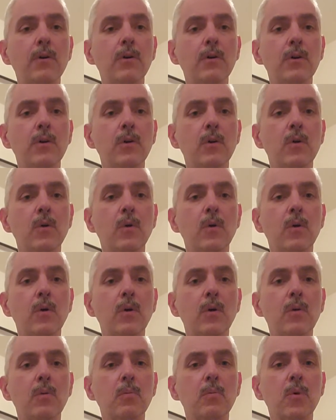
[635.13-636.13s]

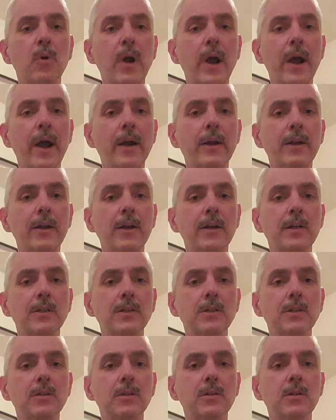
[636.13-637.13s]
your
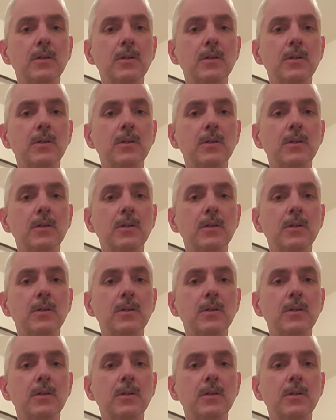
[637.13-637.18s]
practice